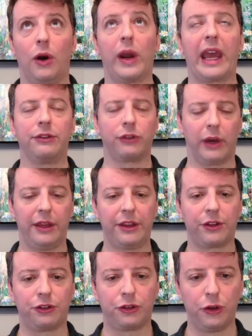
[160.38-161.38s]
Okay, so I think
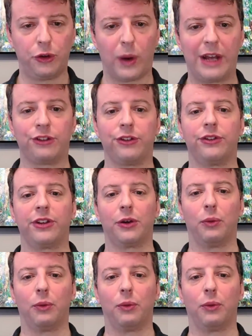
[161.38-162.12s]
there's two questions here.